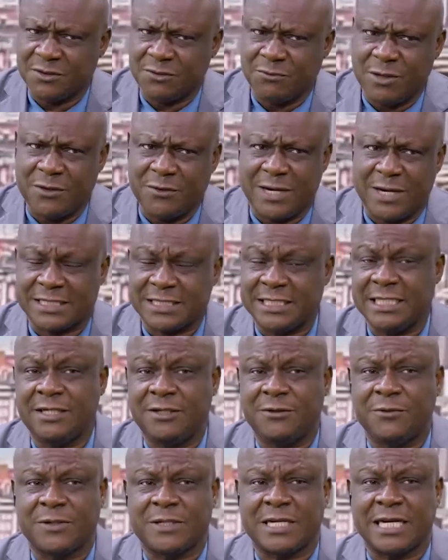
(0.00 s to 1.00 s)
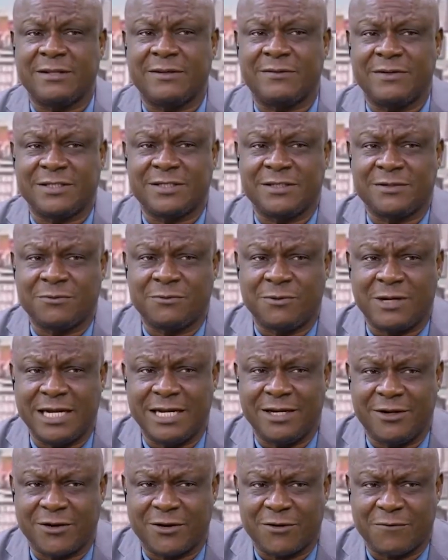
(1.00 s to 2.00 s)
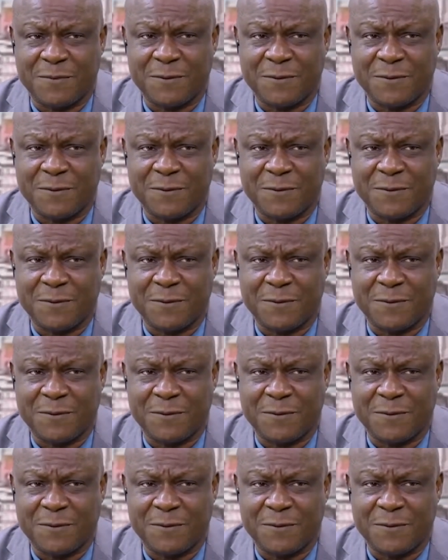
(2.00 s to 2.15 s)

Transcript: when you actually look at the reason why a lot of